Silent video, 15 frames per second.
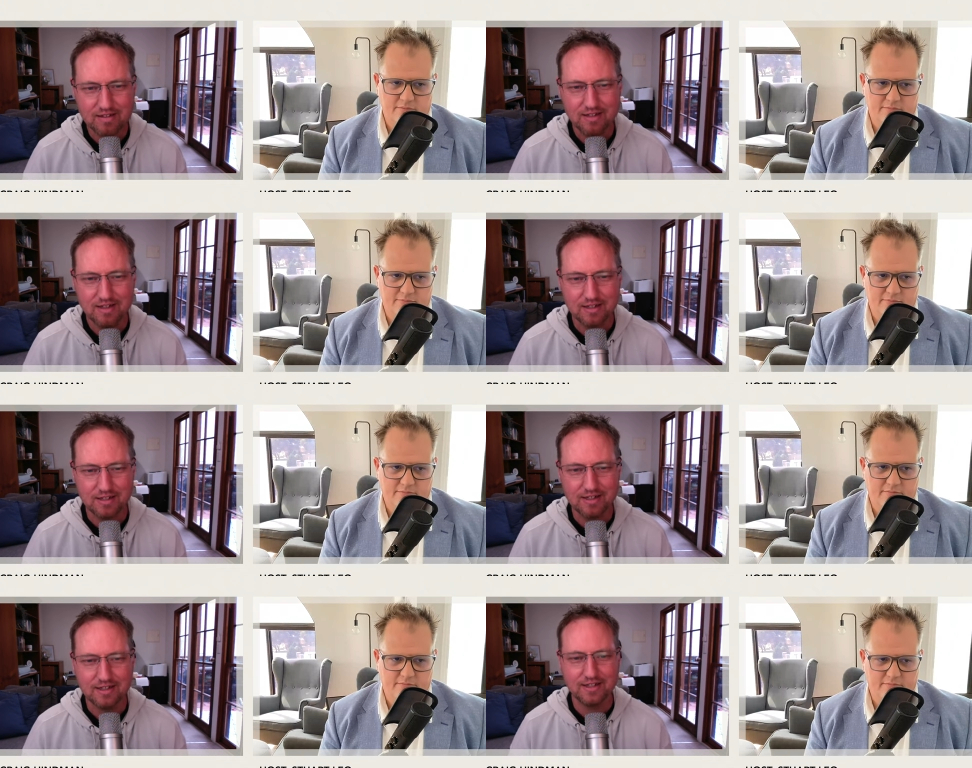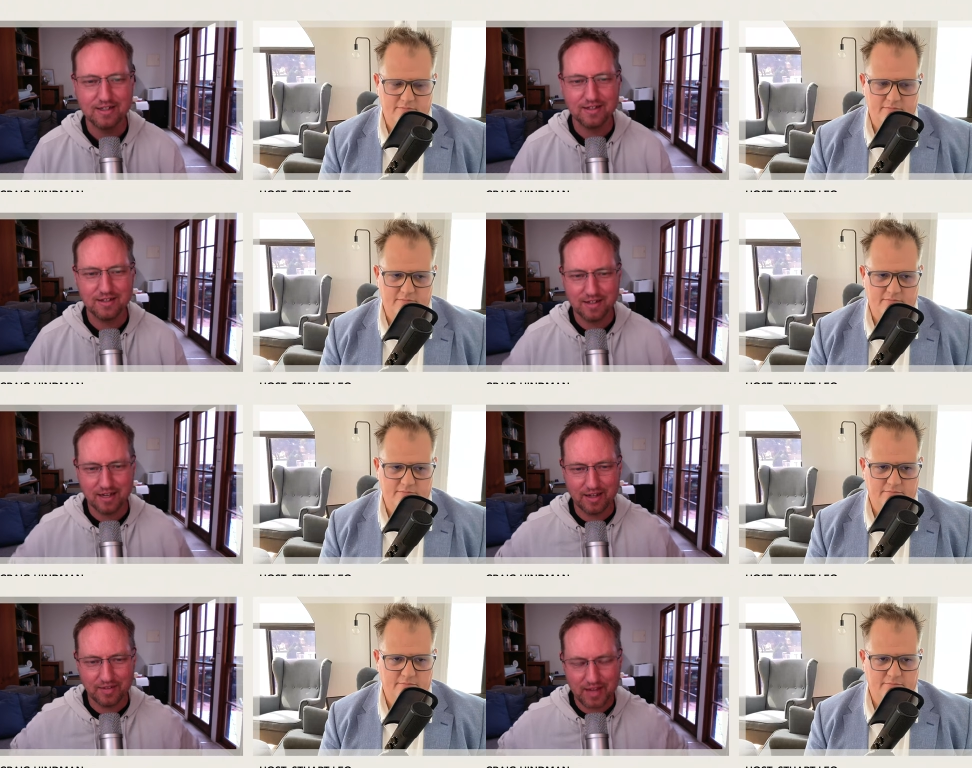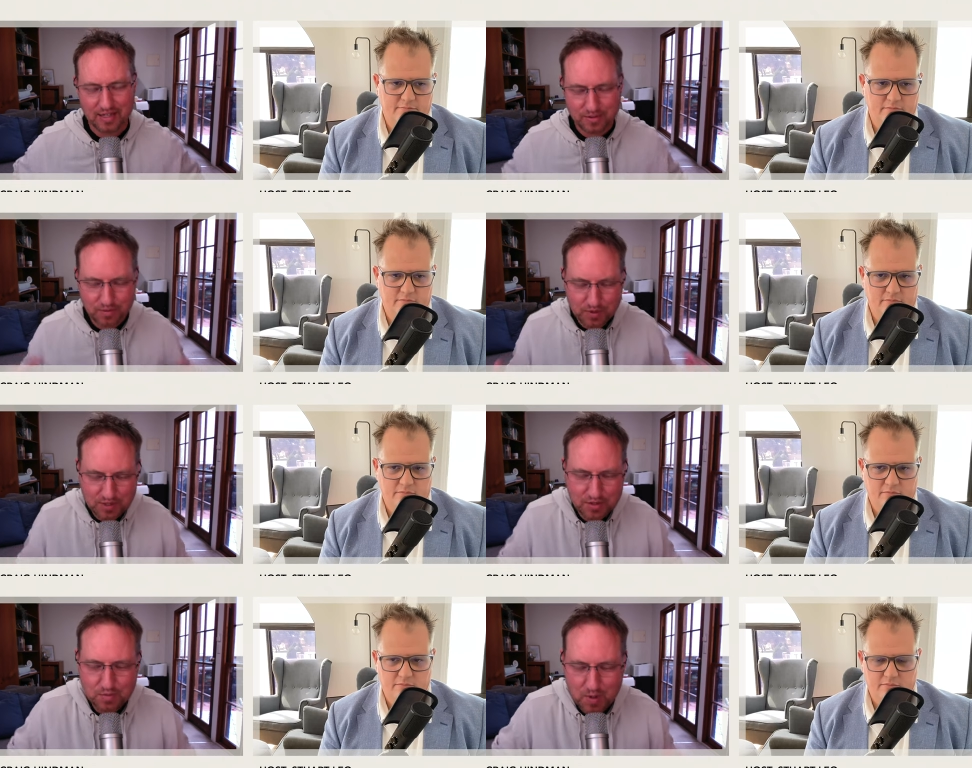Speaker 1: Uh, and that's
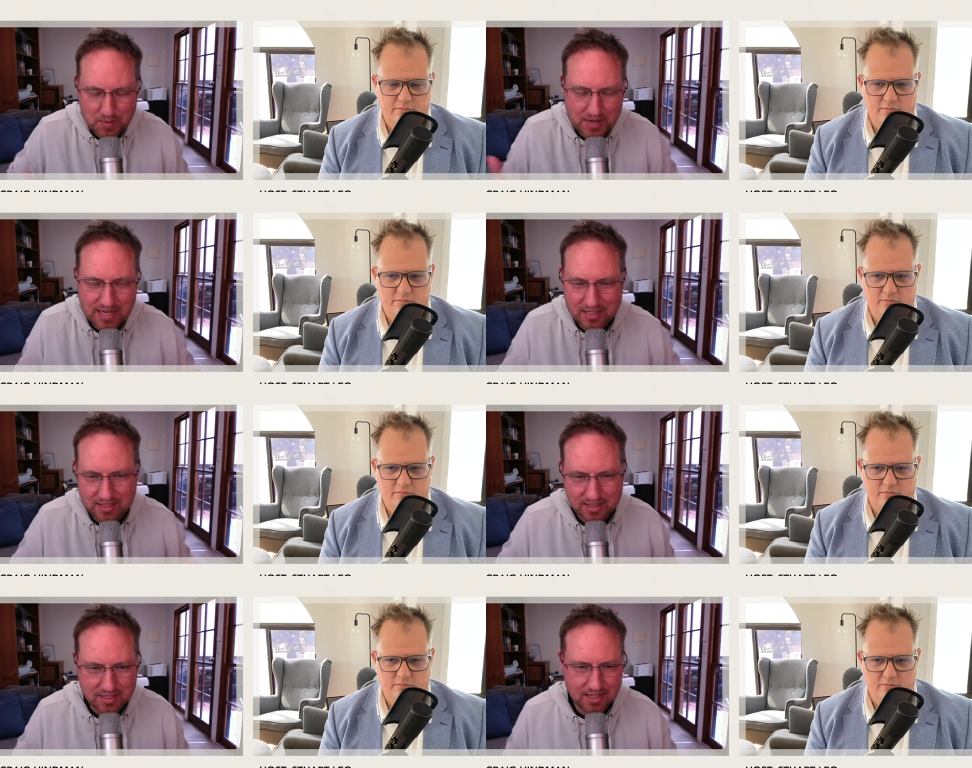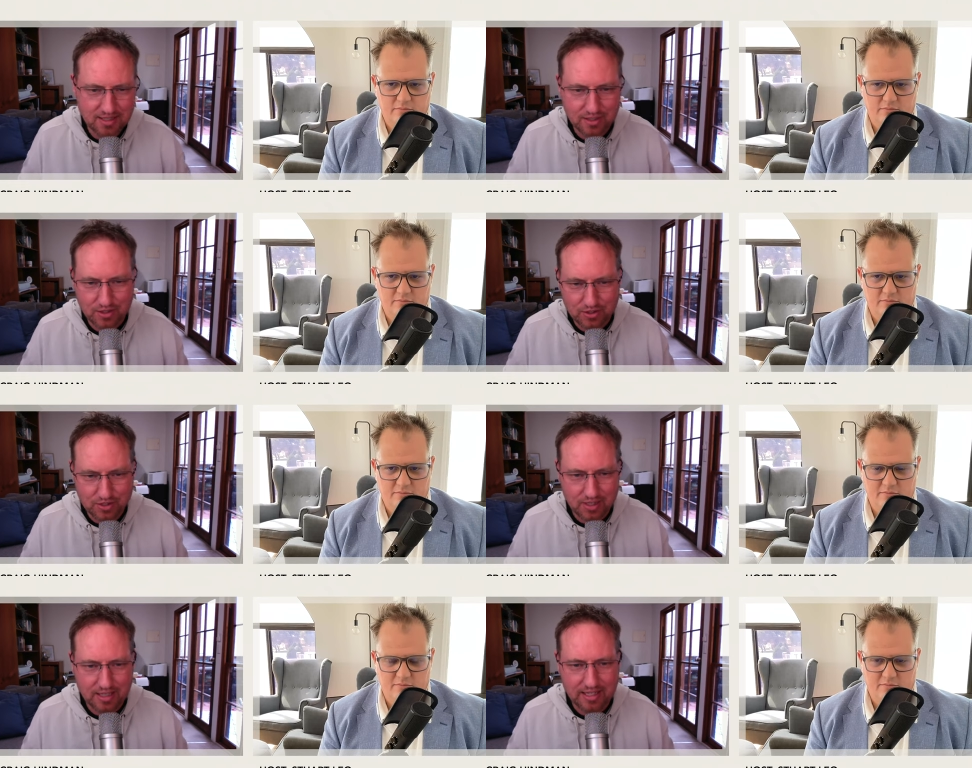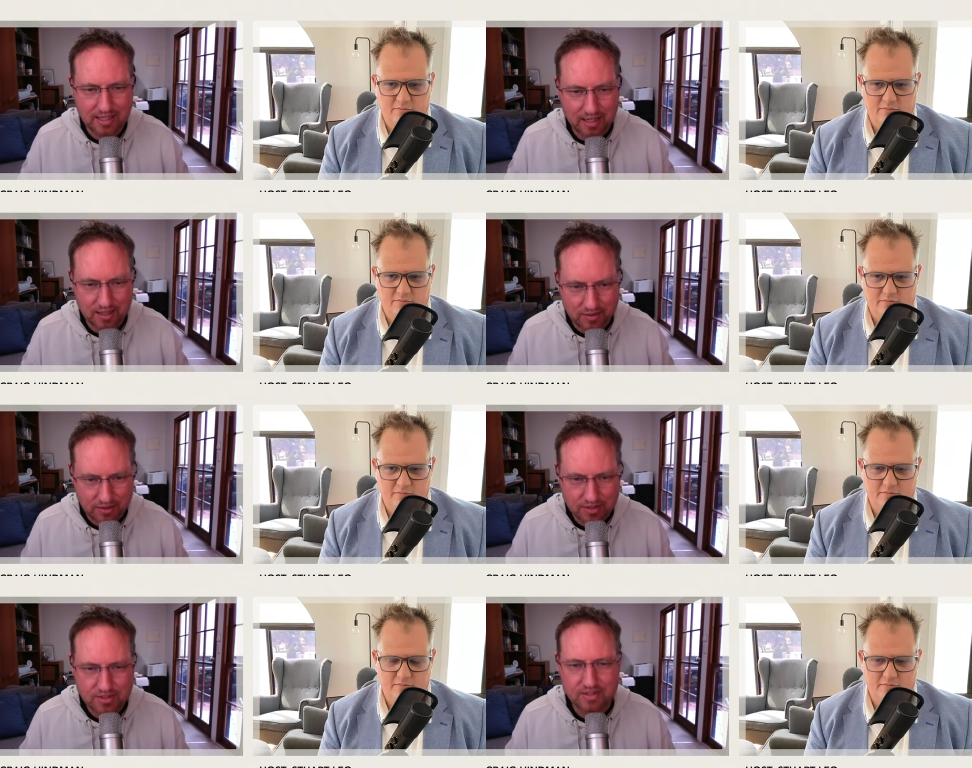this is where we actually start to learn to lead
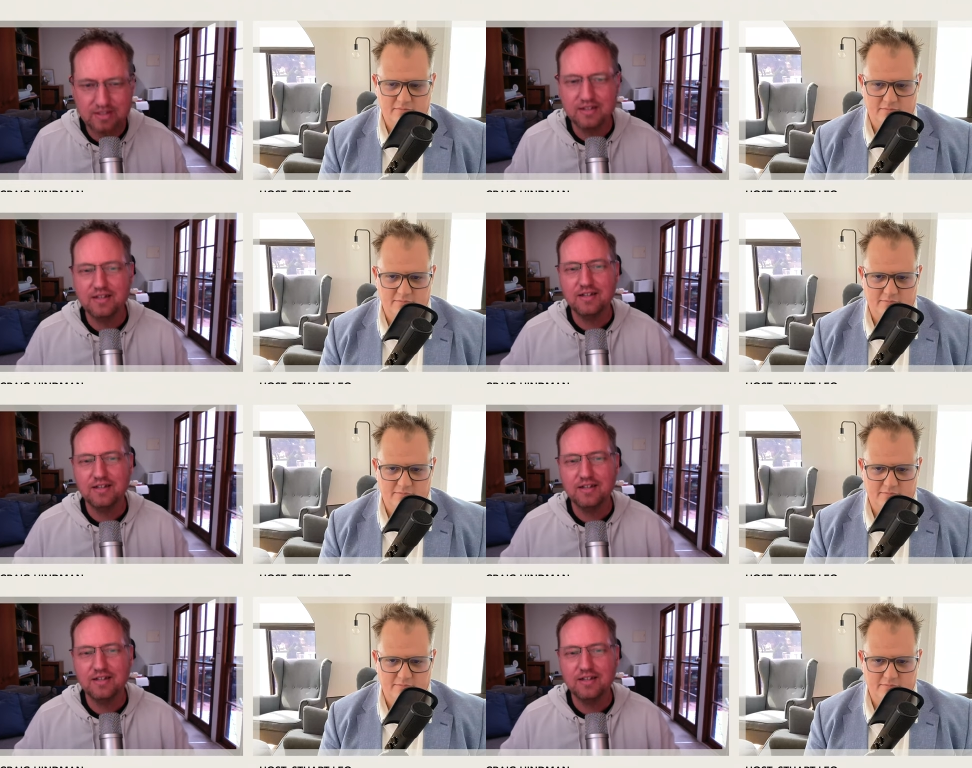others.